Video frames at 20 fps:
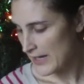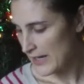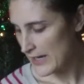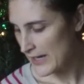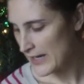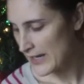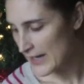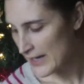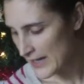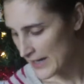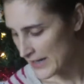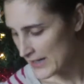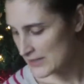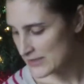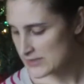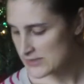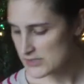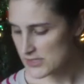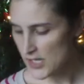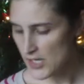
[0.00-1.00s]

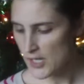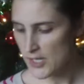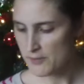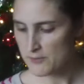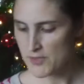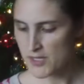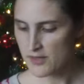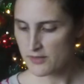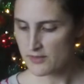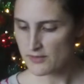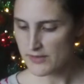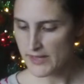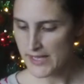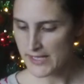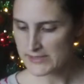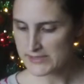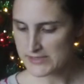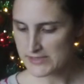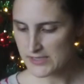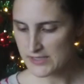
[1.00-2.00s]
And um, the
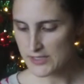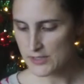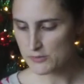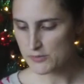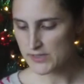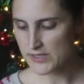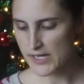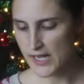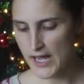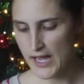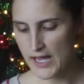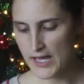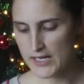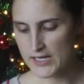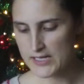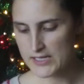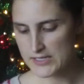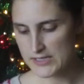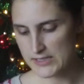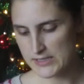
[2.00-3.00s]
last thing that we
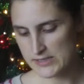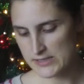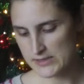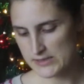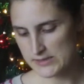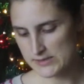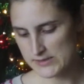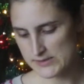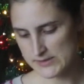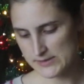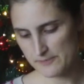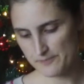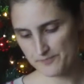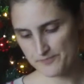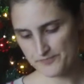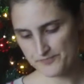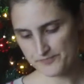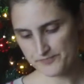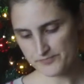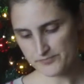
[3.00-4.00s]
got is
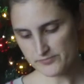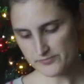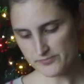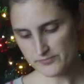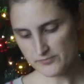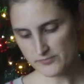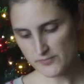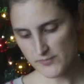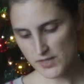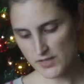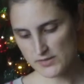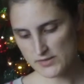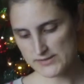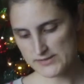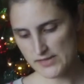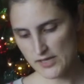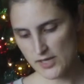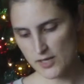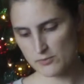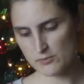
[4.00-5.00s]

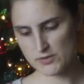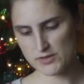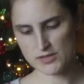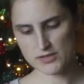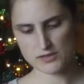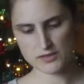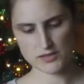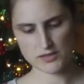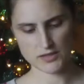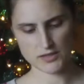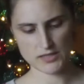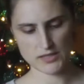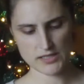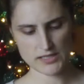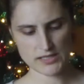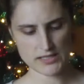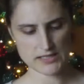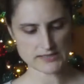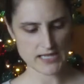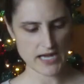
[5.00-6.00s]
some little
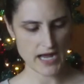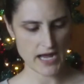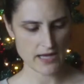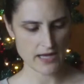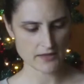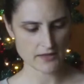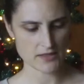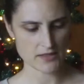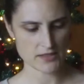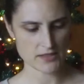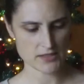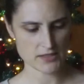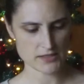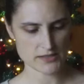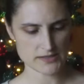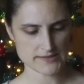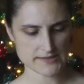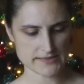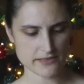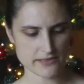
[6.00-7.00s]

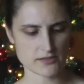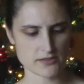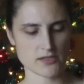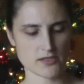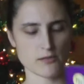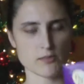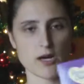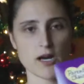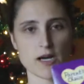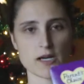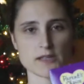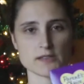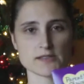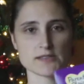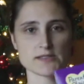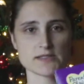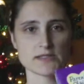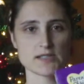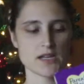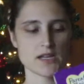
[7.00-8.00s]
toddler cereal
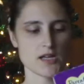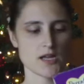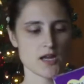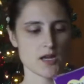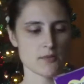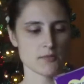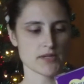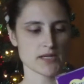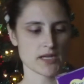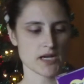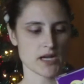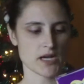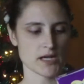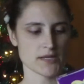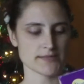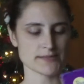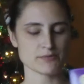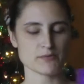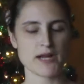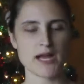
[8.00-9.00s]
bars
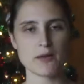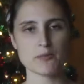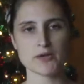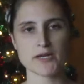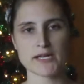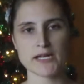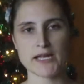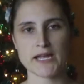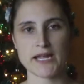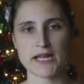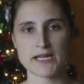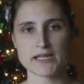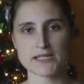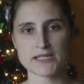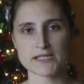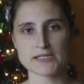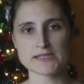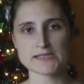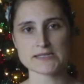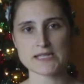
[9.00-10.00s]
because we're not putting candy
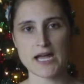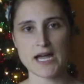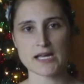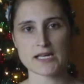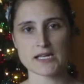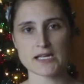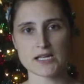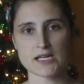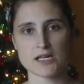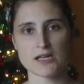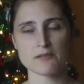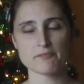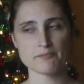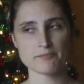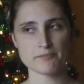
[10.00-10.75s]
in a stocking.